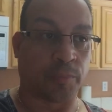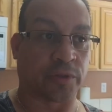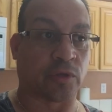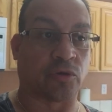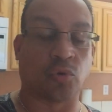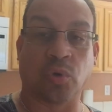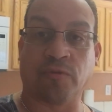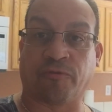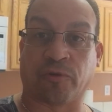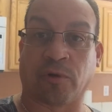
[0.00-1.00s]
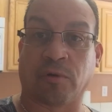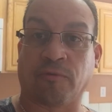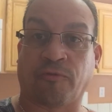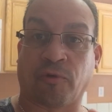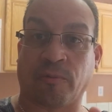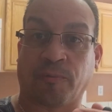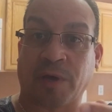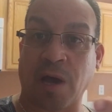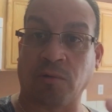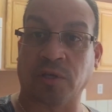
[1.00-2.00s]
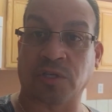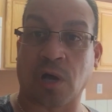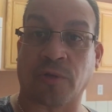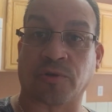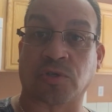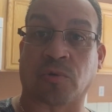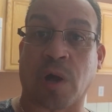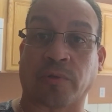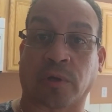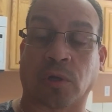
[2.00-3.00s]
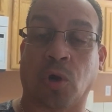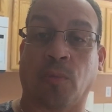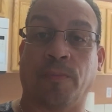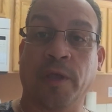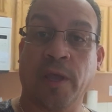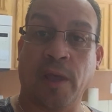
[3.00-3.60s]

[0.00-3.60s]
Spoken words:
but they're doing for countless others around the globe.